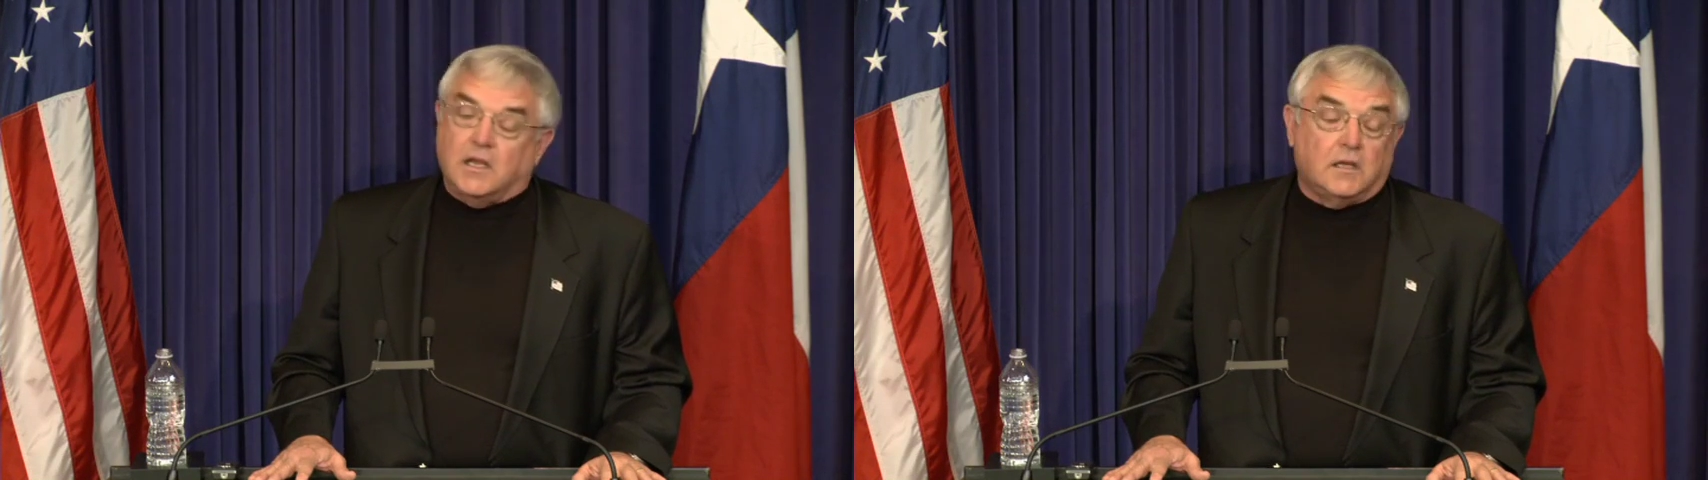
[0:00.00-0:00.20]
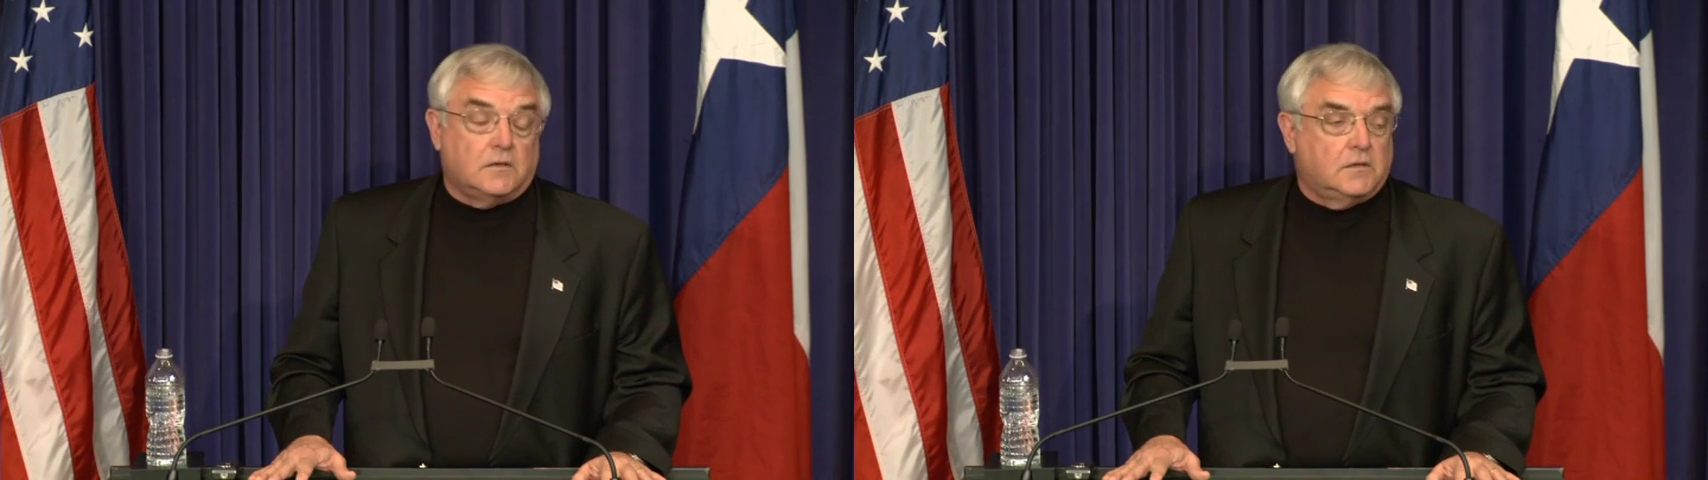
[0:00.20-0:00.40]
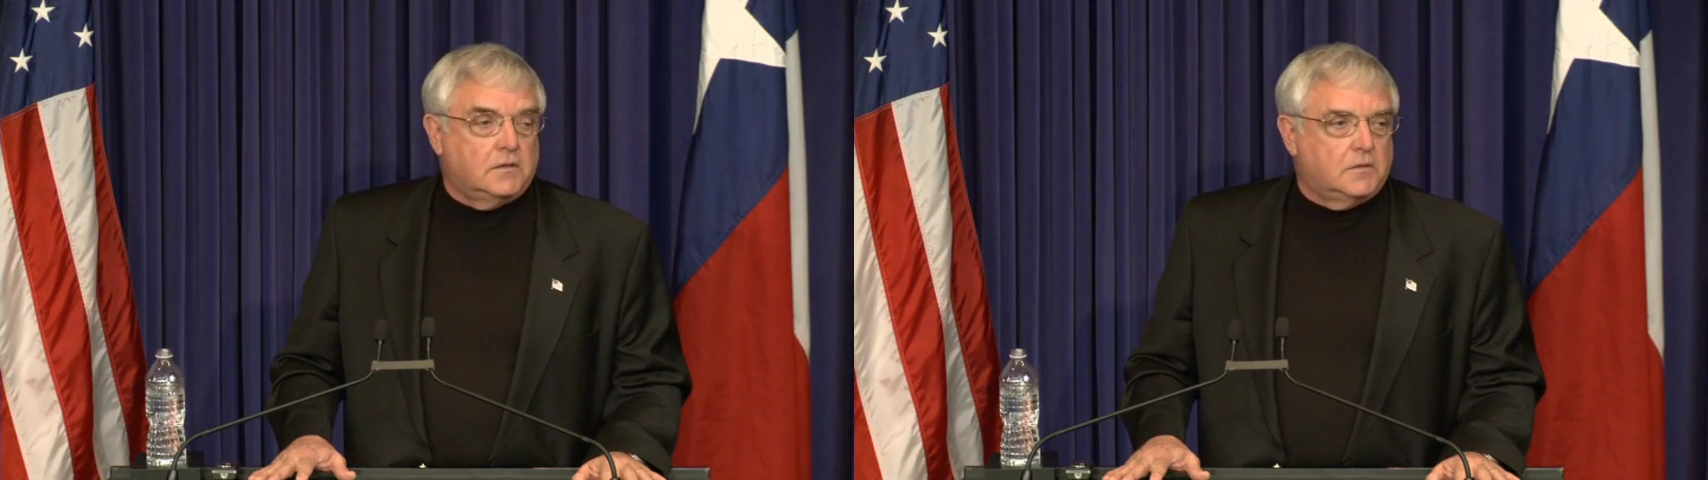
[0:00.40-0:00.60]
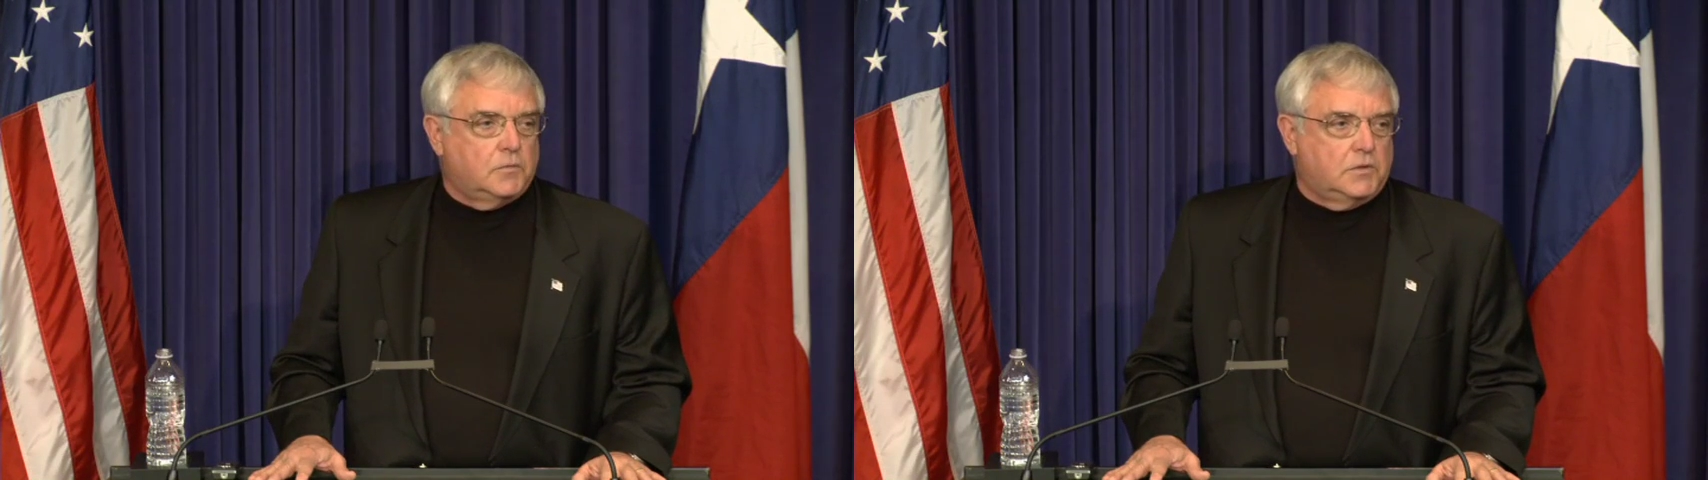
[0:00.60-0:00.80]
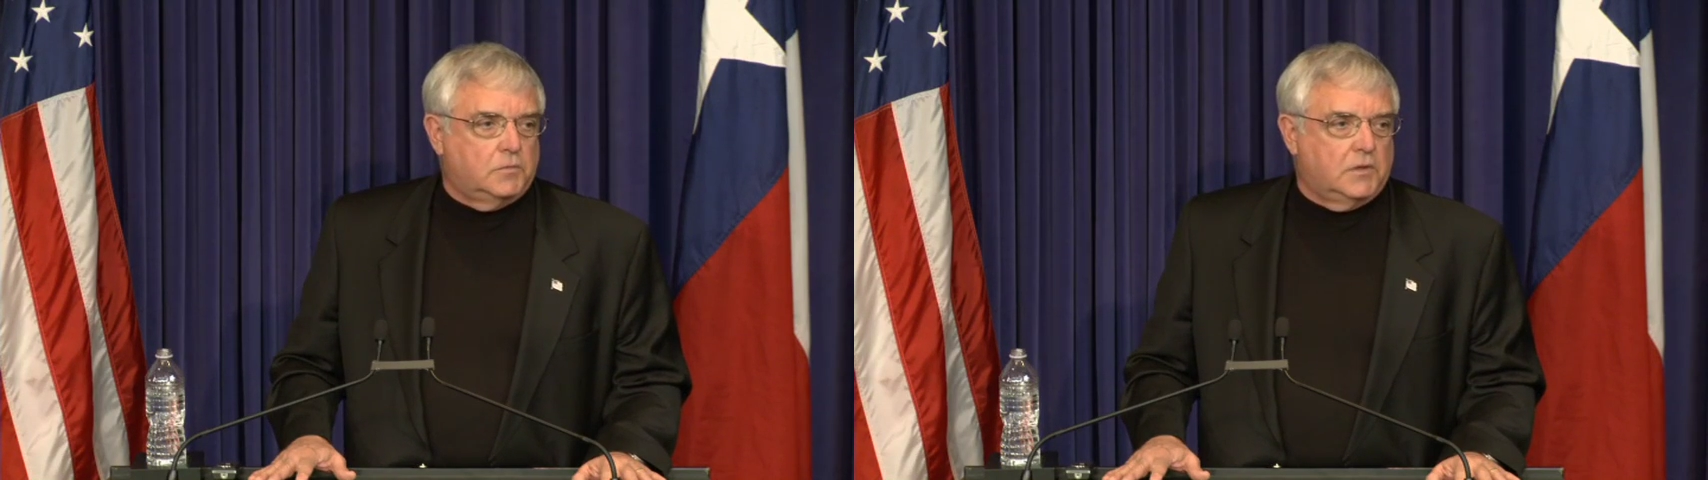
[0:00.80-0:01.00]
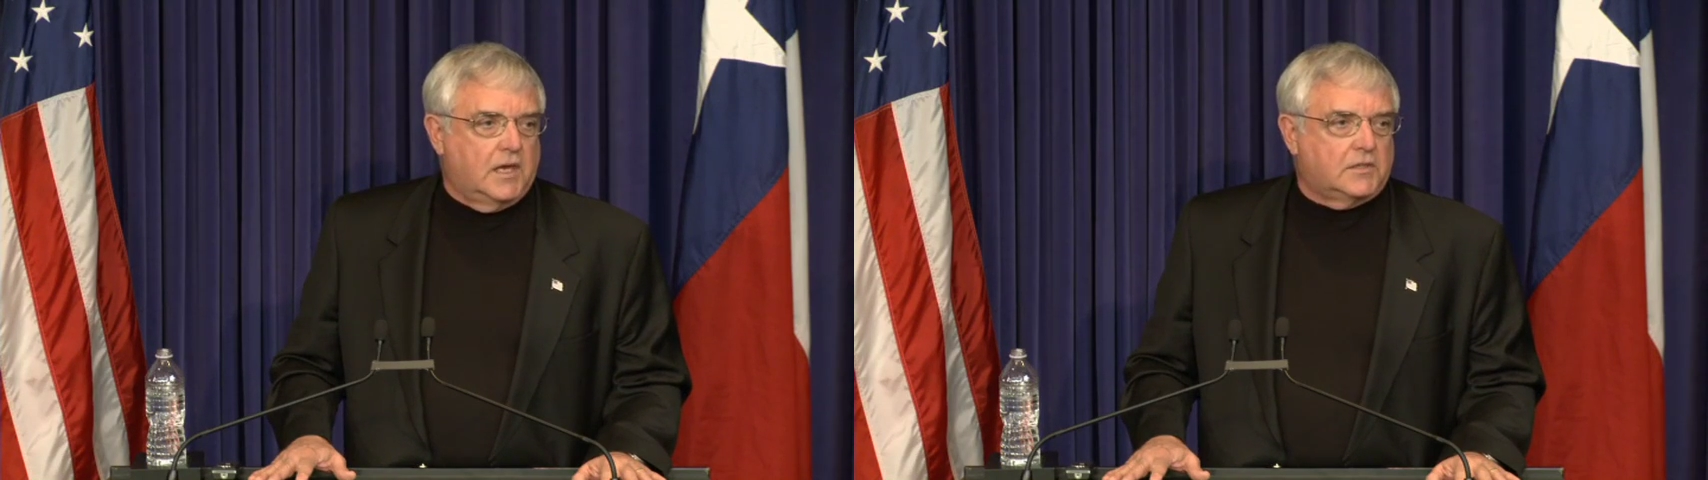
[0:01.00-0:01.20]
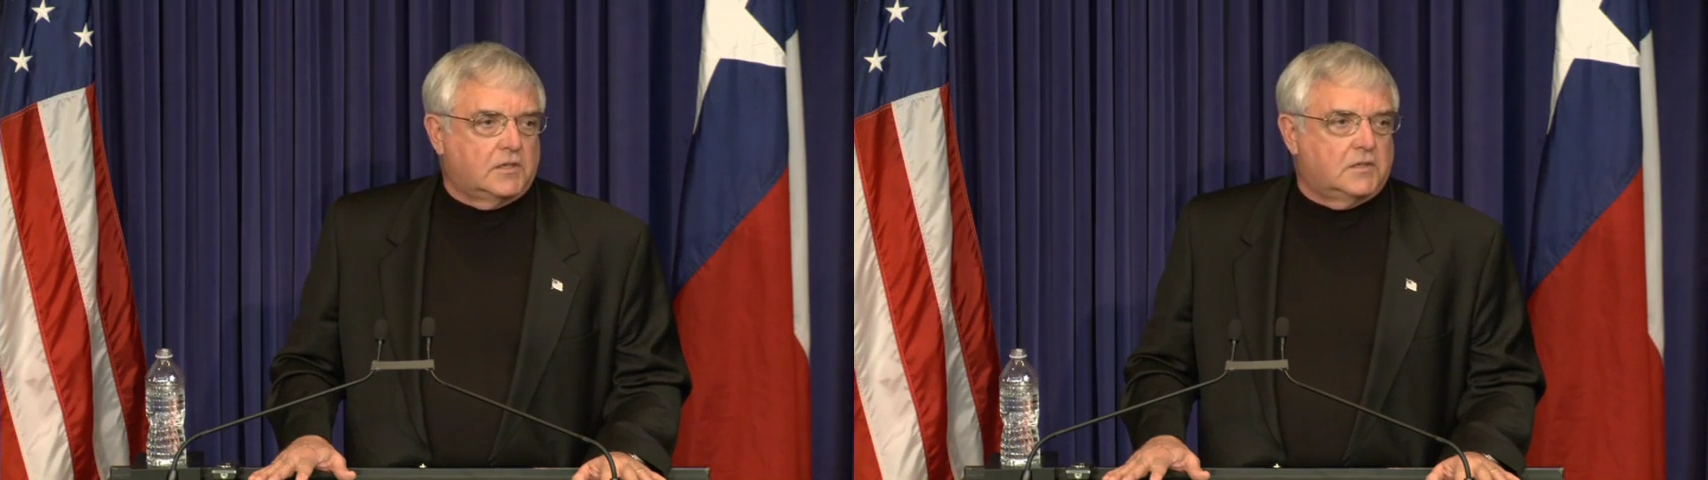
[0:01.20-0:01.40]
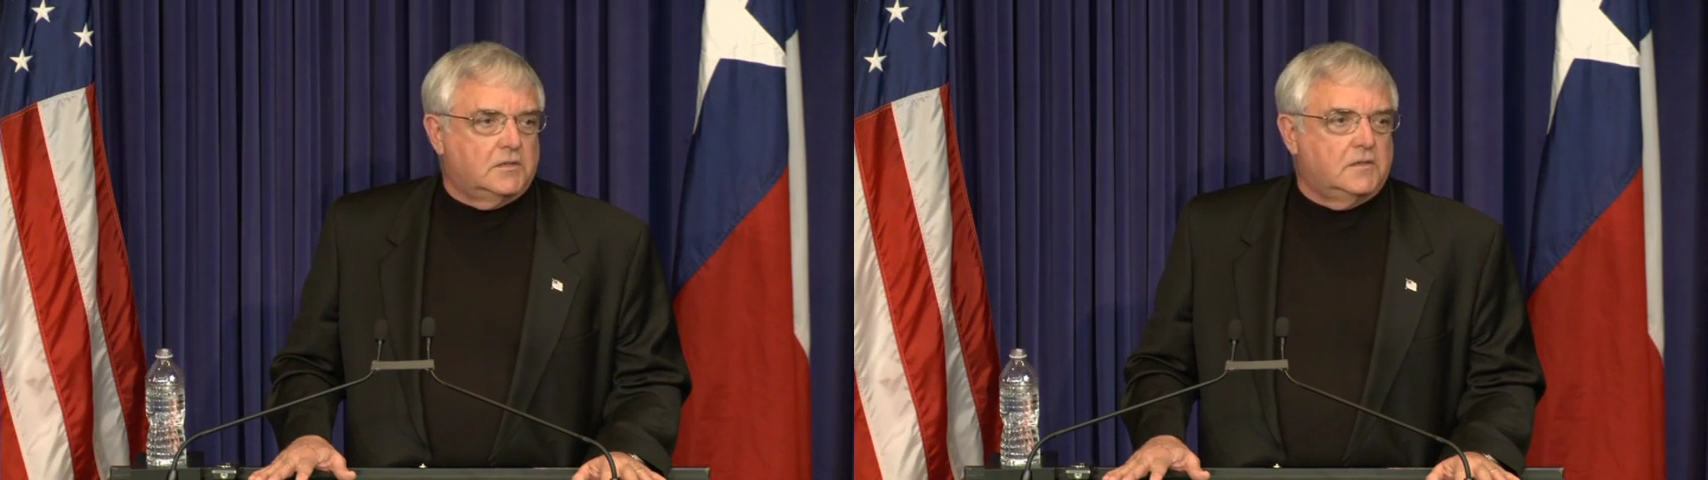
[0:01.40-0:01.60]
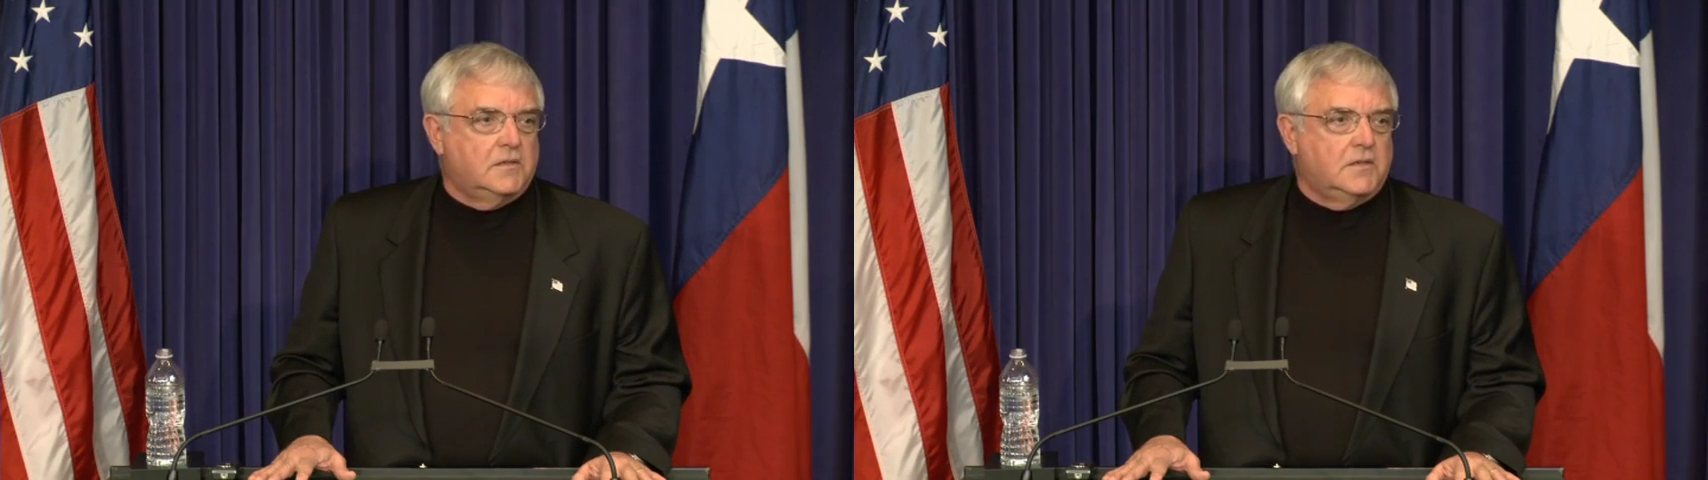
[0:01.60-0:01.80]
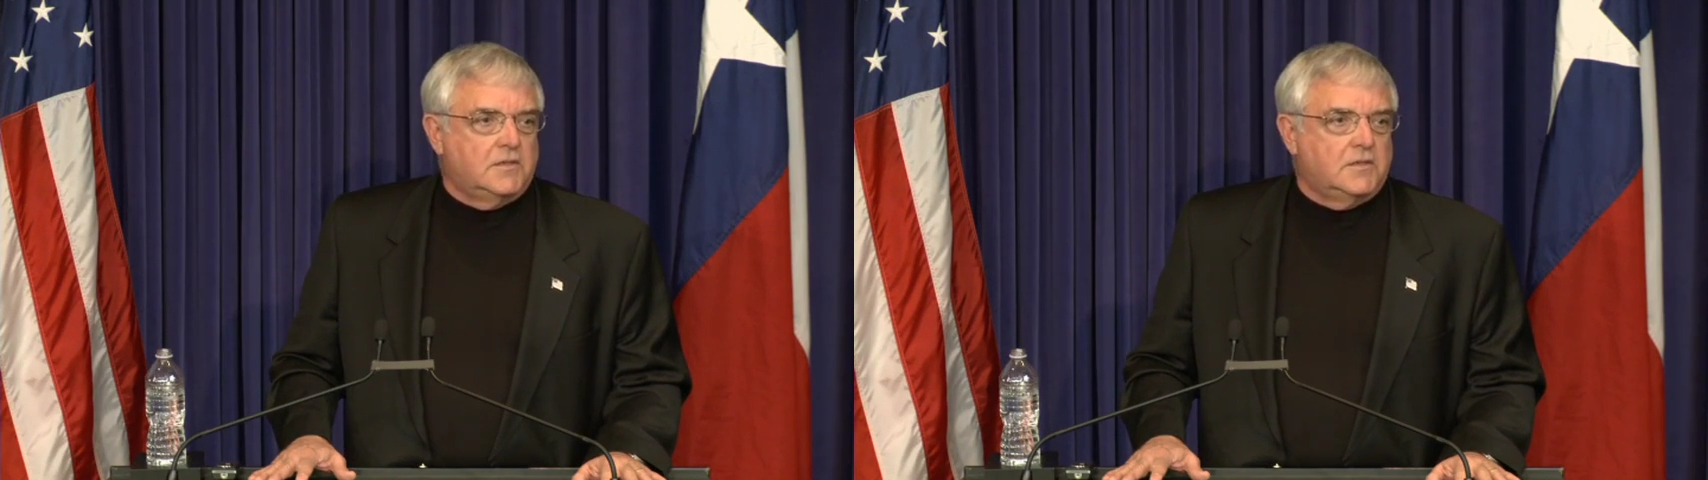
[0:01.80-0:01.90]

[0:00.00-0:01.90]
and we would like to